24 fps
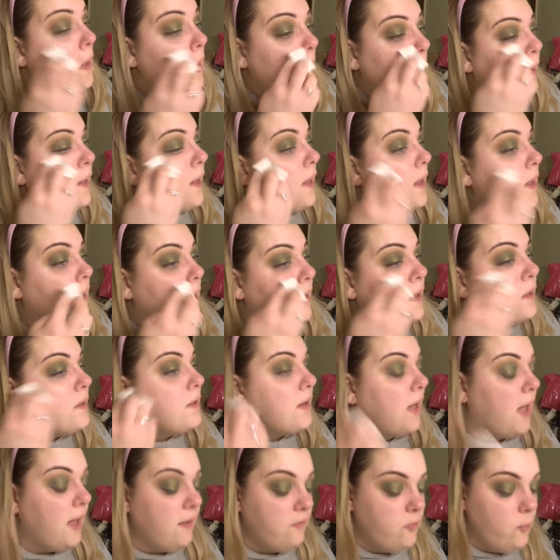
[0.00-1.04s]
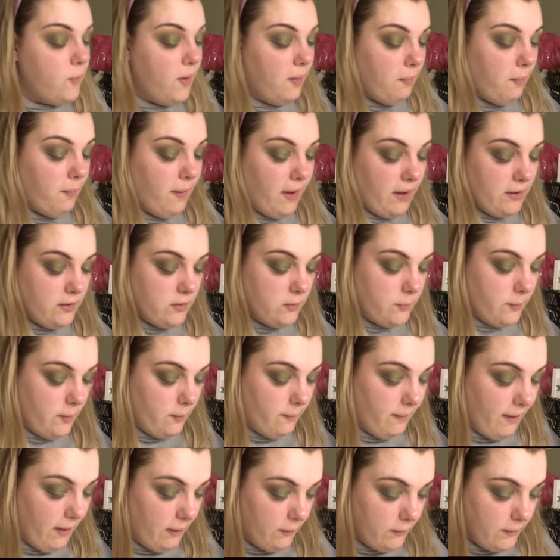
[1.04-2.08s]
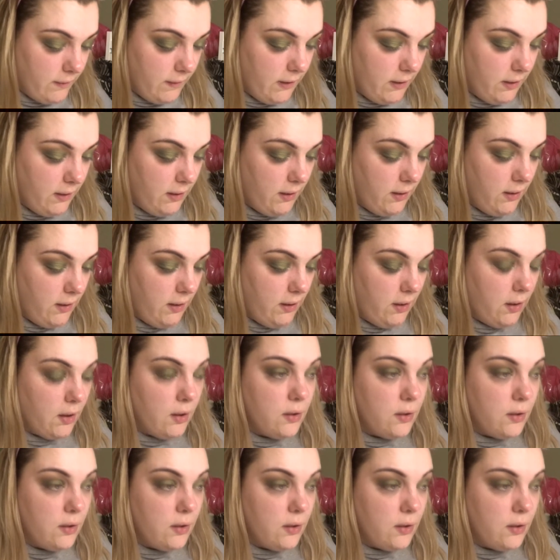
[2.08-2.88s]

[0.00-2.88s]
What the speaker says: And I haven't made my mind up about the